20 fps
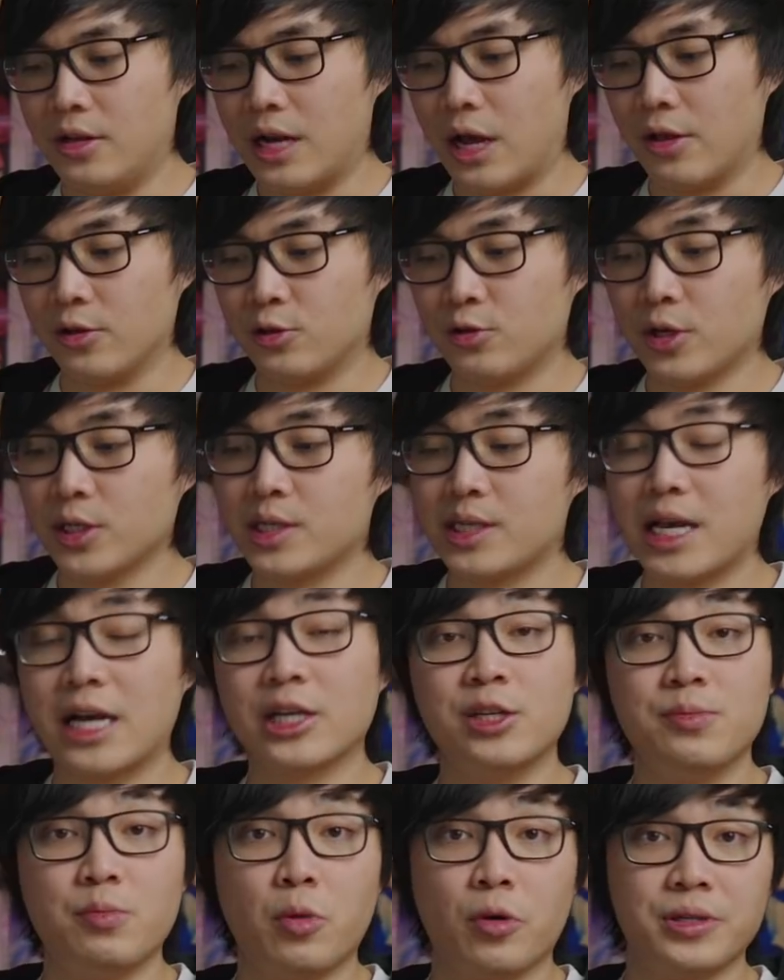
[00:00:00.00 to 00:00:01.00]
Now the dress is
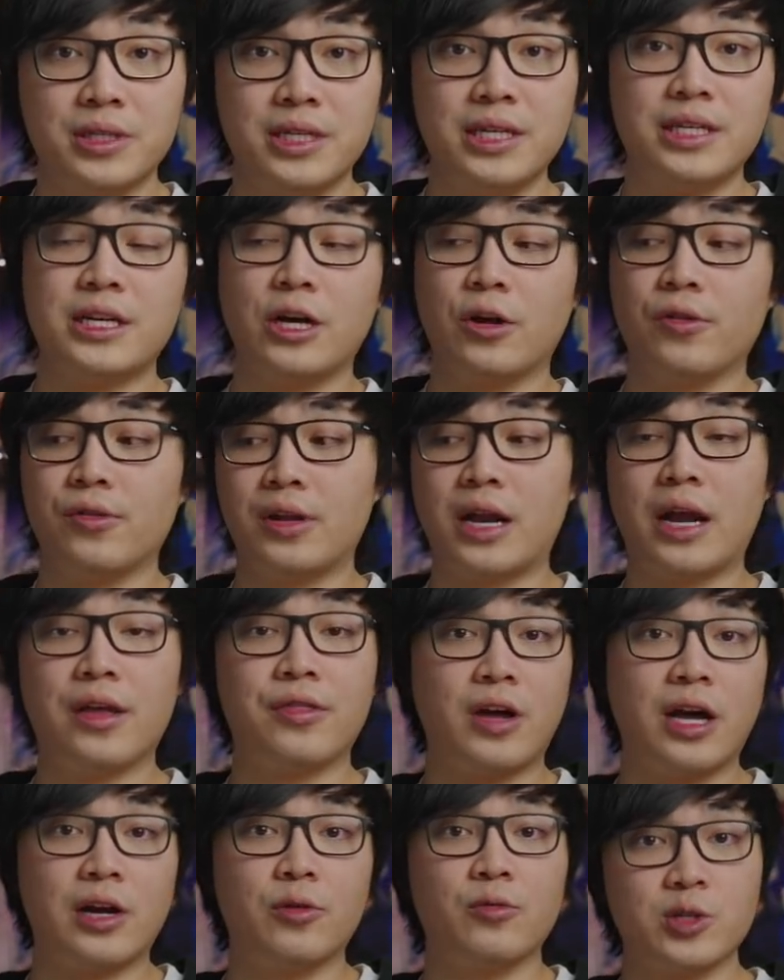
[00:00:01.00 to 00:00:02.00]
actually more detailed than I
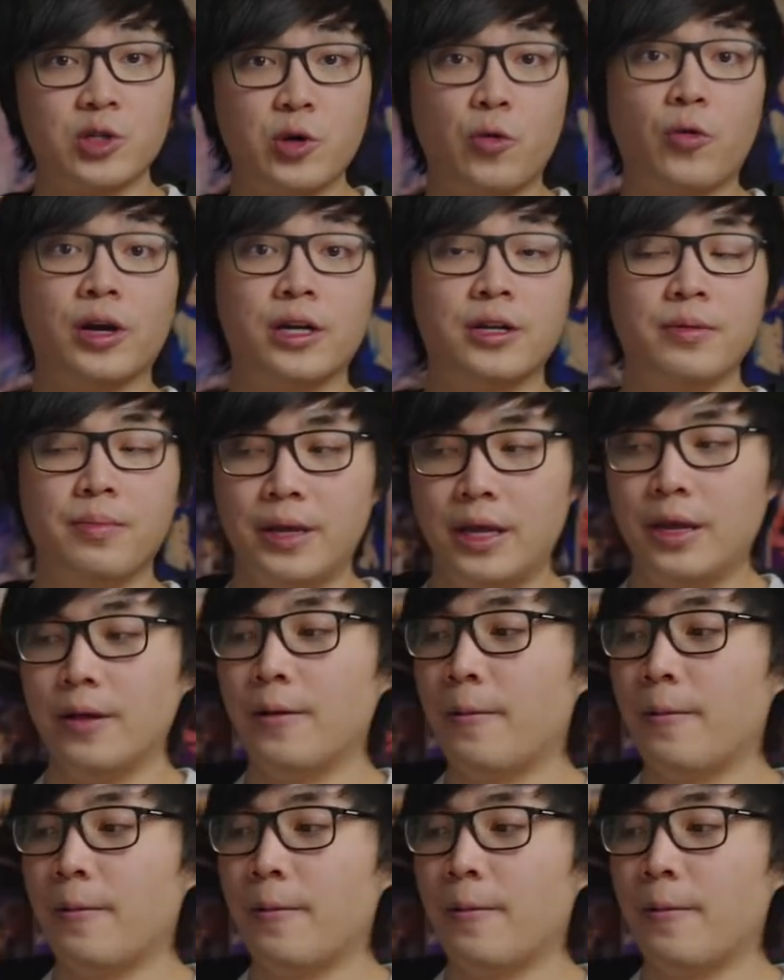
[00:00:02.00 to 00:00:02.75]
thought it was going to be.